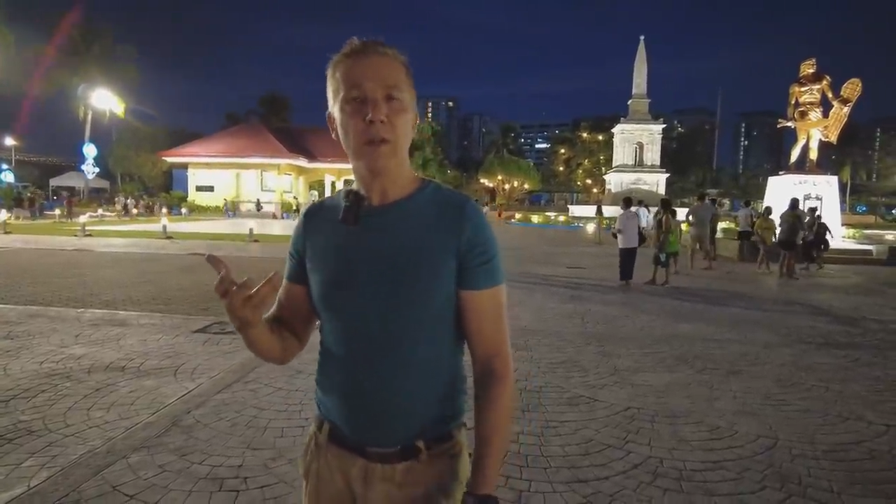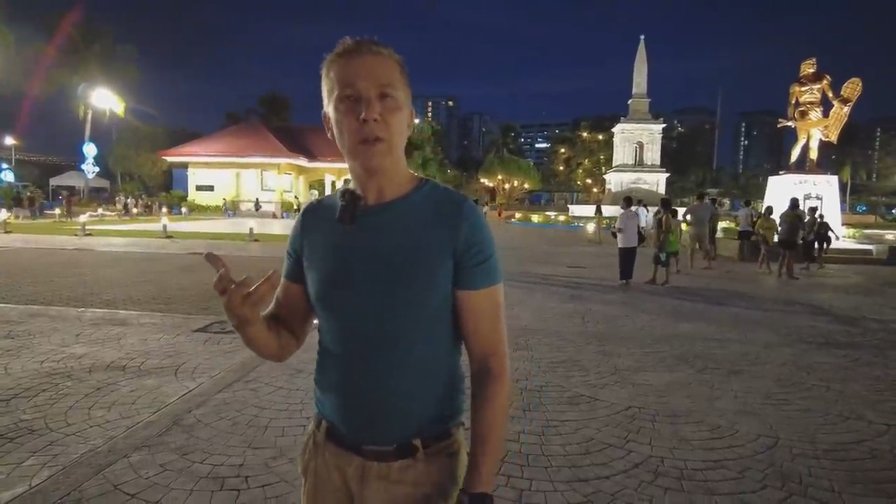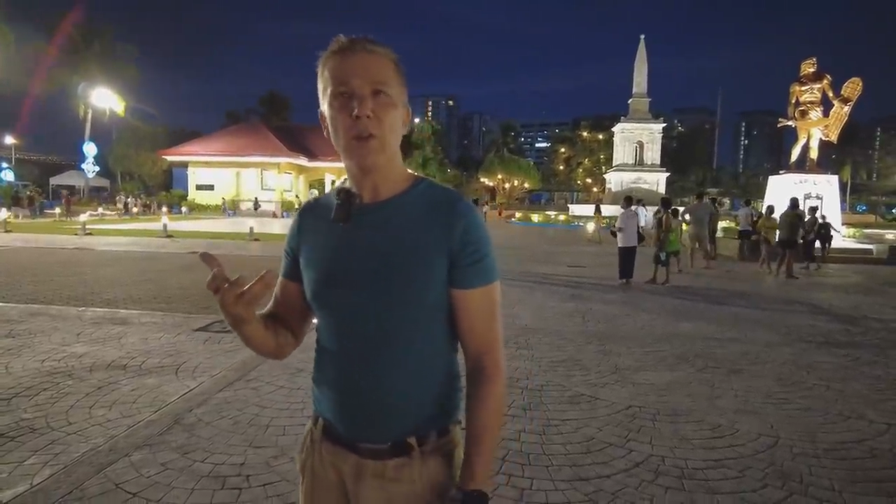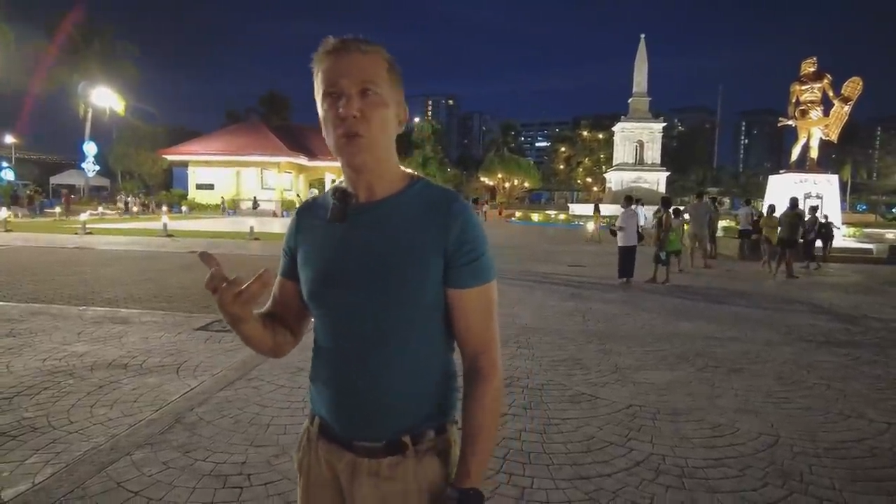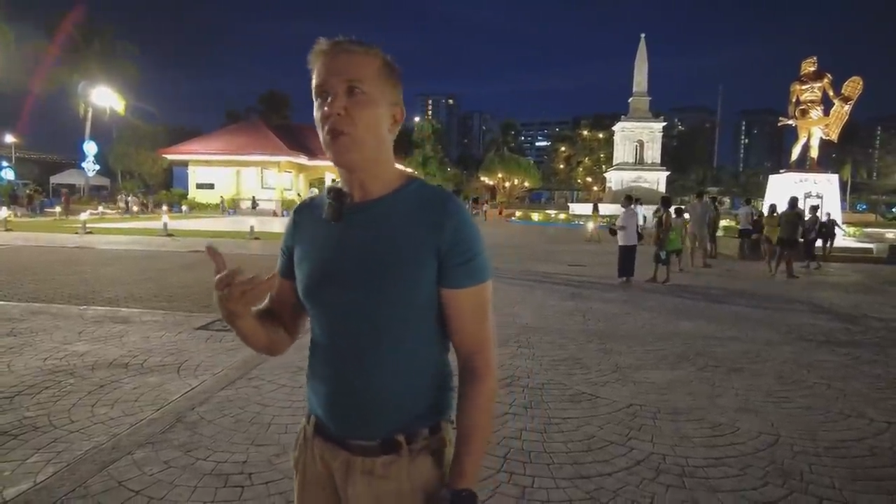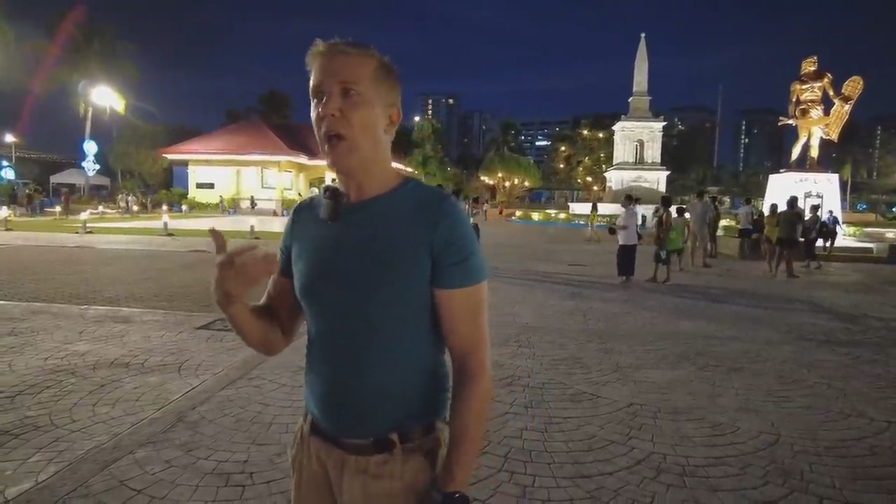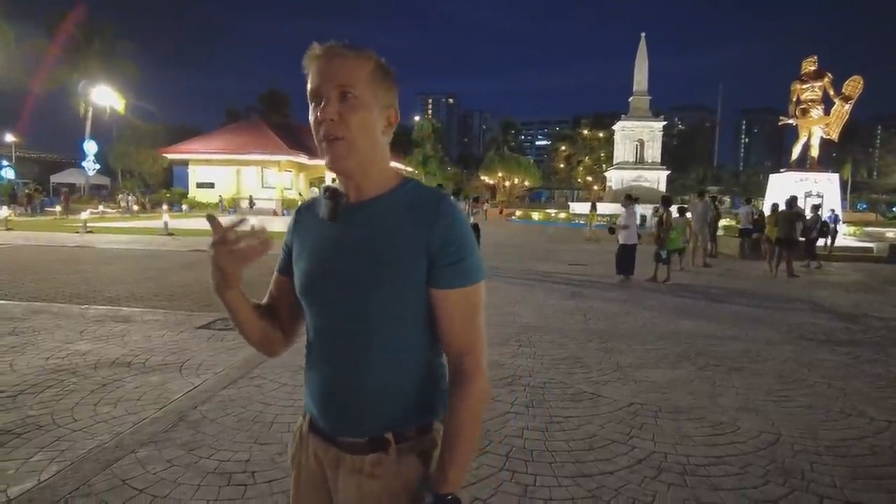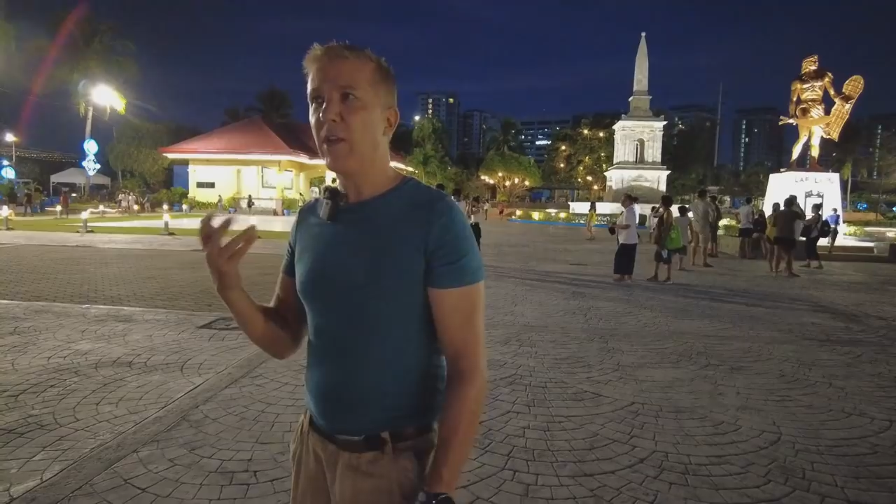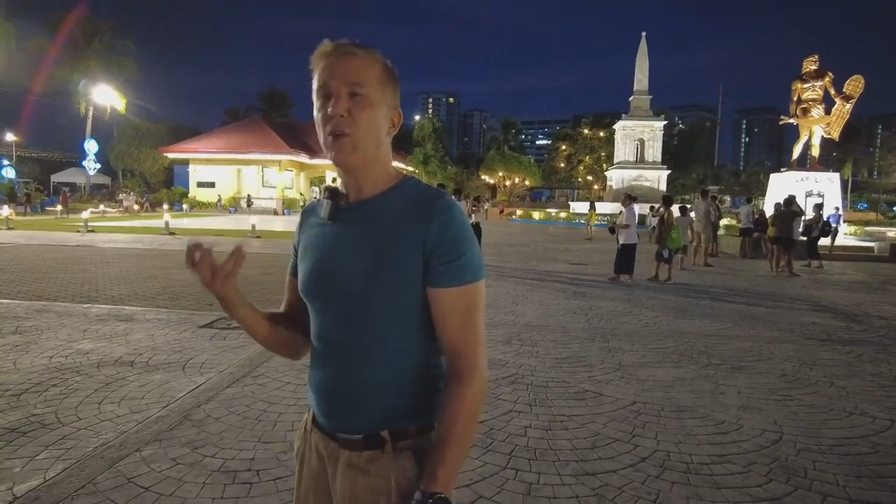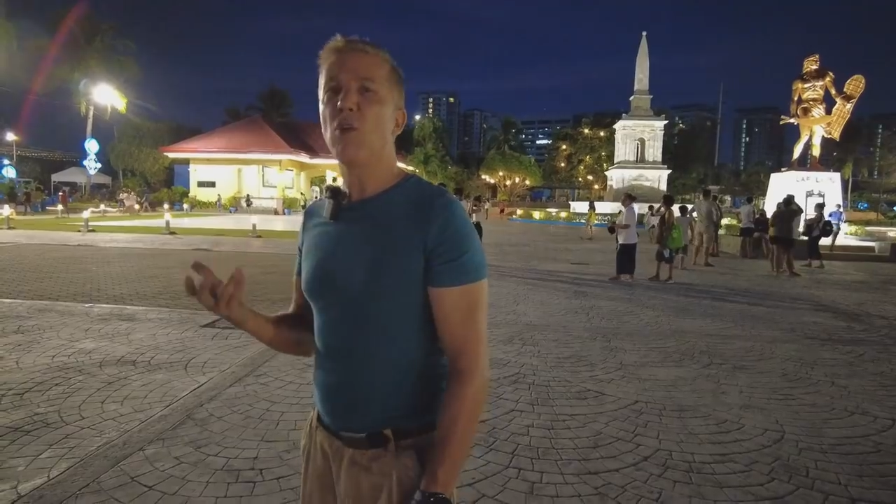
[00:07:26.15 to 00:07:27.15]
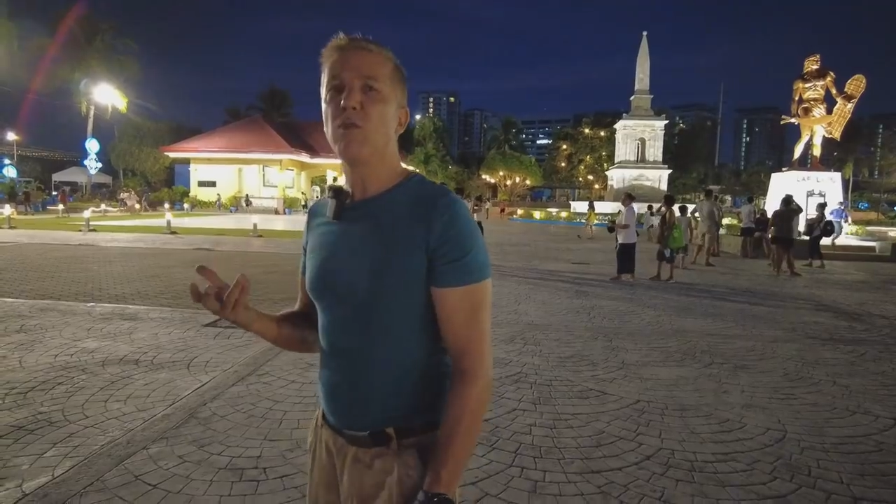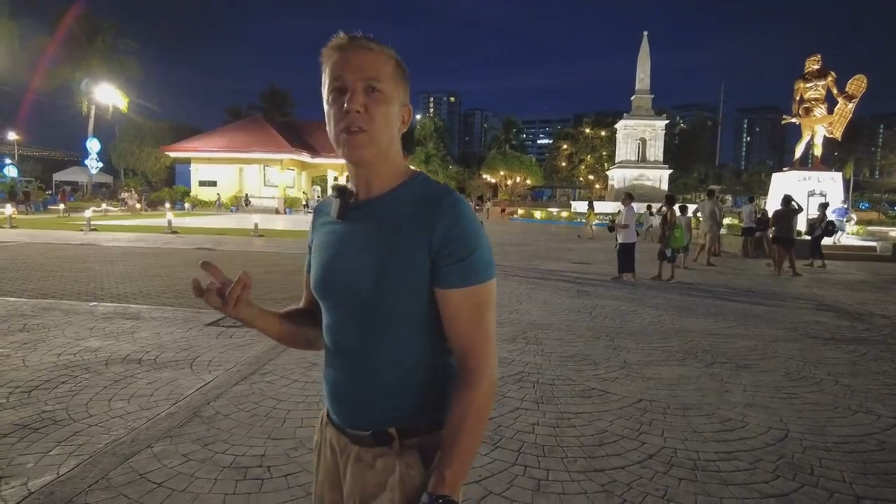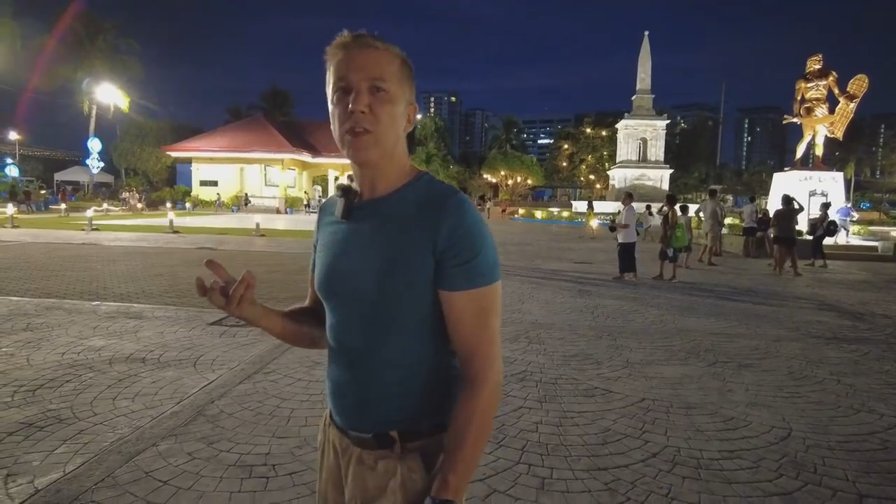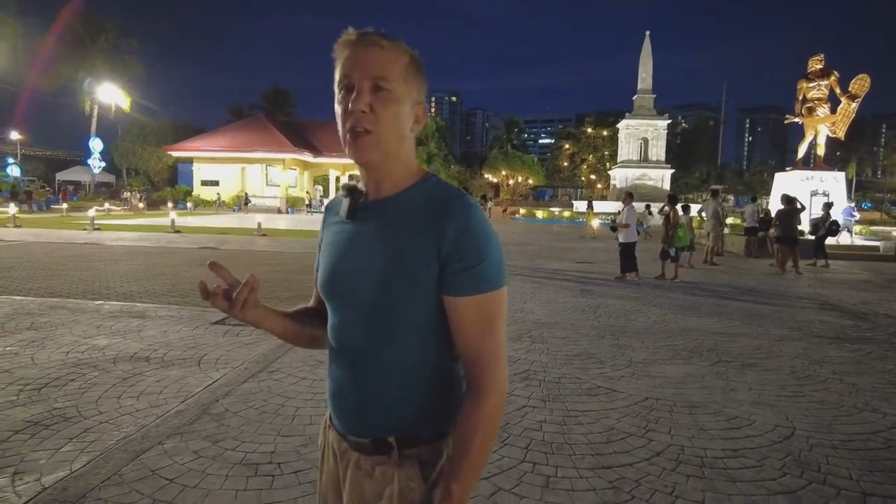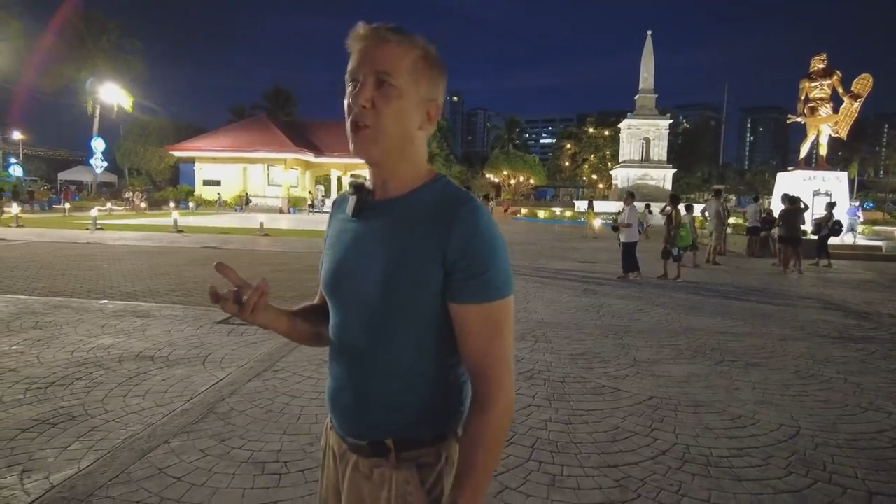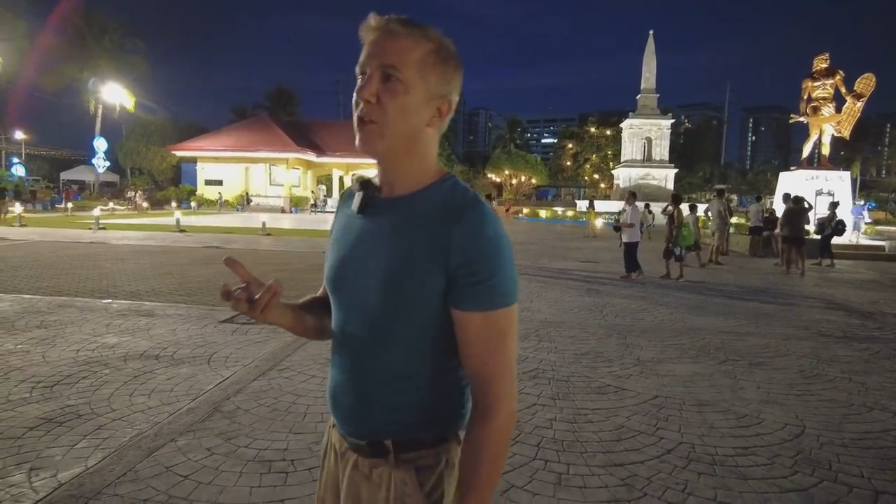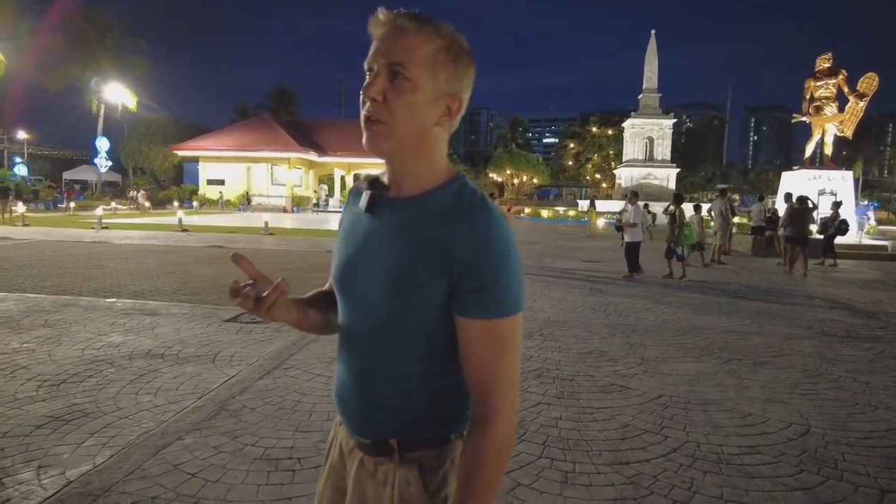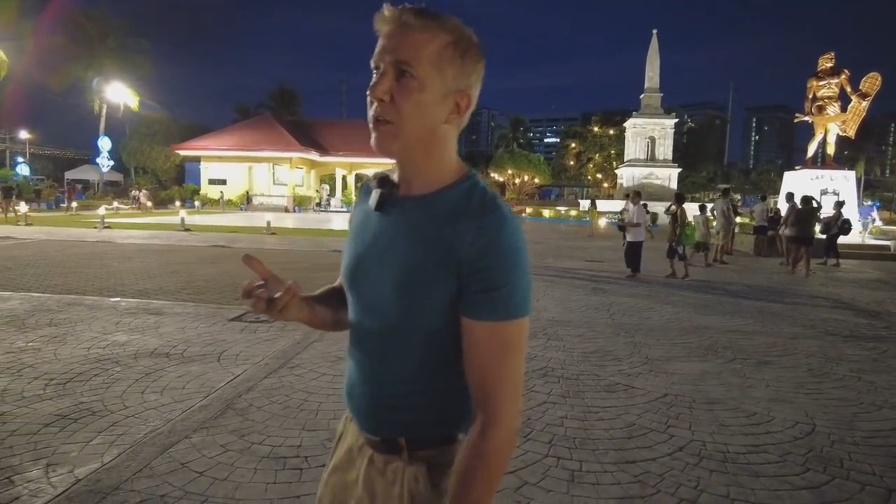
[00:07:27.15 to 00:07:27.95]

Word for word: You're not having a conversation.